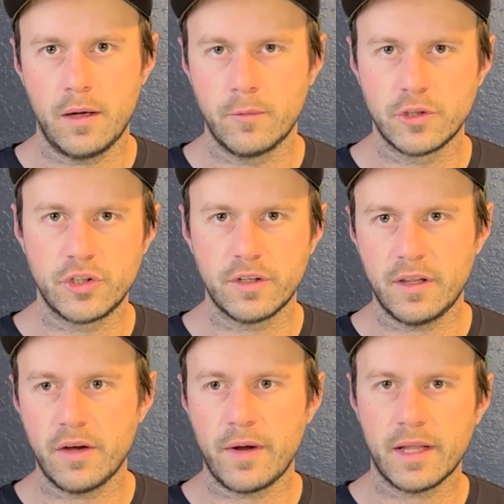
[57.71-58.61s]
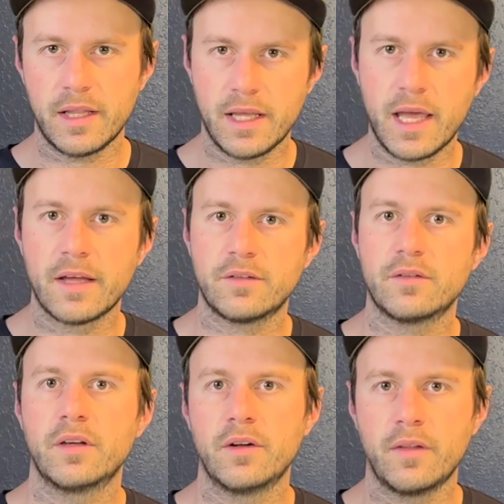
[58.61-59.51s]
which you could theoretically
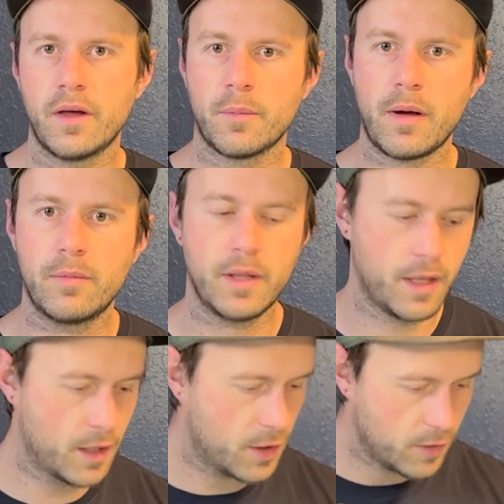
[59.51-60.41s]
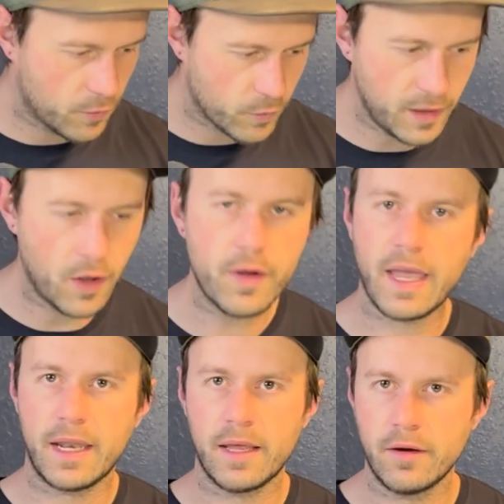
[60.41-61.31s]
guess, they are probably
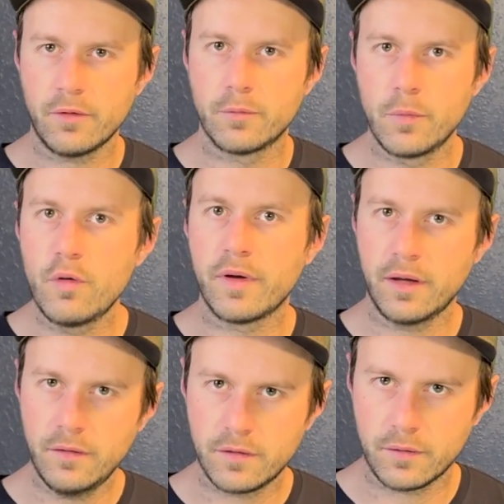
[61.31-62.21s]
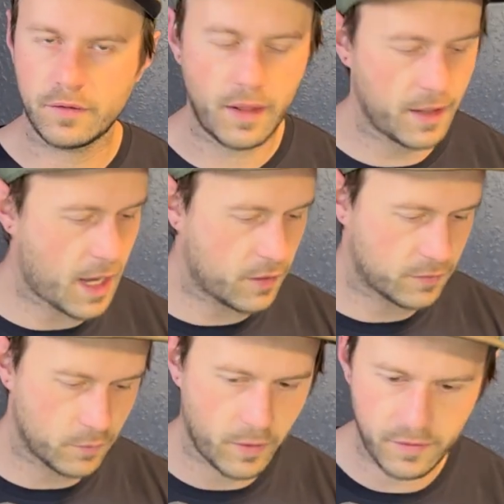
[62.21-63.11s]
relocating, moving, so selling a
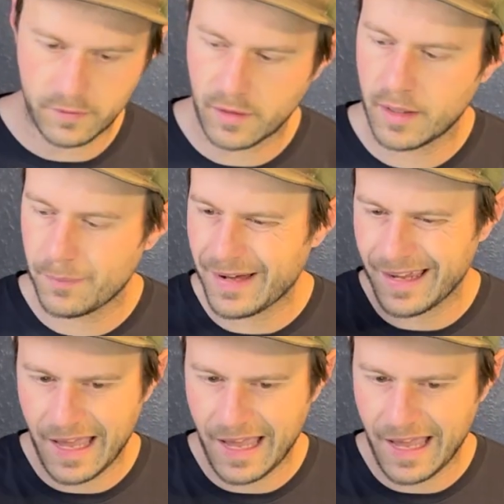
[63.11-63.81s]
house in one state, buying a